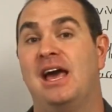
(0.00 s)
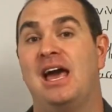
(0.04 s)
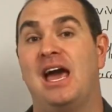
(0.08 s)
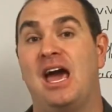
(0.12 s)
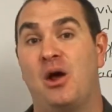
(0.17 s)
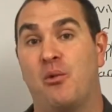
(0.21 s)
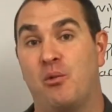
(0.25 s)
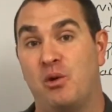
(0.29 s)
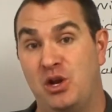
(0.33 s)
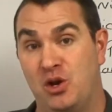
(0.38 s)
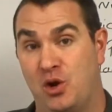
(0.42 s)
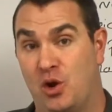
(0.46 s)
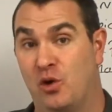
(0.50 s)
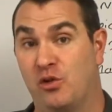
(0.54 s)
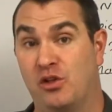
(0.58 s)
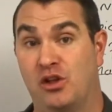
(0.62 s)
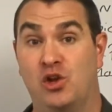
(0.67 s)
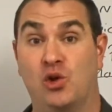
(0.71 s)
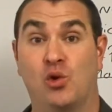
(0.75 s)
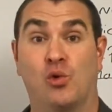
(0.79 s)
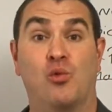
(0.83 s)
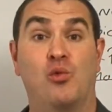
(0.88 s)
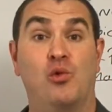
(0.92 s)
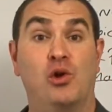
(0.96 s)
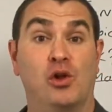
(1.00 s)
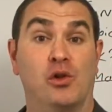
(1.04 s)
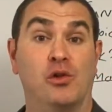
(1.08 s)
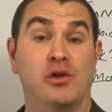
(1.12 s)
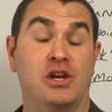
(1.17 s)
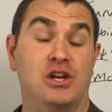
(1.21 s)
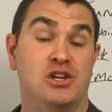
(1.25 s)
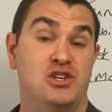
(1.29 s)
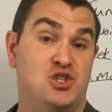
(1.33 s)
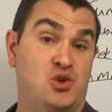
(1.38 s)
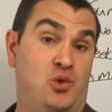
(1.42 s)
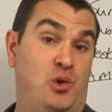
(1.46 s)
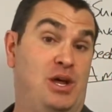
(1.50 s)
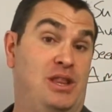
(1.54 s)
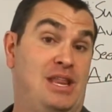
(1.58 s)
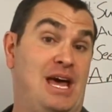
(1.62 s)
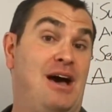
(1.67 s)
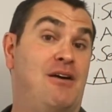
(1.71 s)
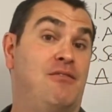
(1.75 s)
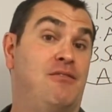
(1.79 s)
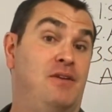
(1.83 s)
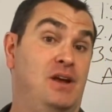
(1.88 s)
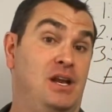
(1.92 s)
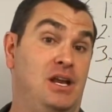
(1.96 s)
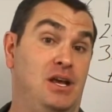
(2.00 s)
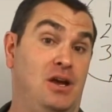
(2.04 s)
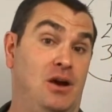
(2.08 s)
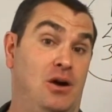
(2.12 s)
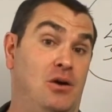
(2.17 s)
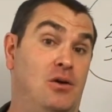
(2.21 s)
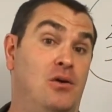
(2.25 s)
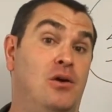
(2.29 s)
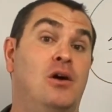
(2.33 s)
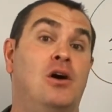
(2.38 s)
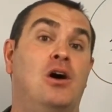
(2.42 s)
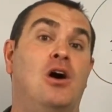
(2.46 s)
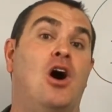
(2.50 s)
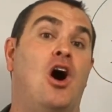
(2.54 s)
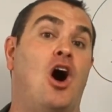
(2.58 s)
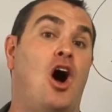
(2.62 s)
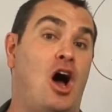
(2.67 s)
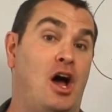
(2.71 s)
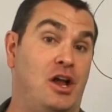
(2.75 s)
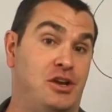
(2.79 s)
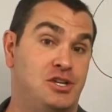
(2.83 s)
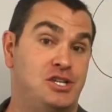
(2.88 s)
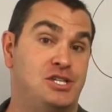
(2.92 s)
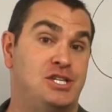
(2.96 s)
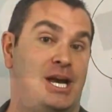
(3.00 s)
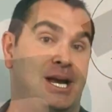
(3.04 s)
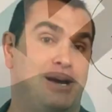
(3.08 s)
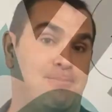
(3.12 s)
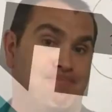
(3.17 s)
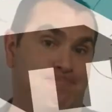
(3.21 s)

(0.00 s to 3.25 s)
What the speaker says: and we know that you'll really enjoy that video on shame.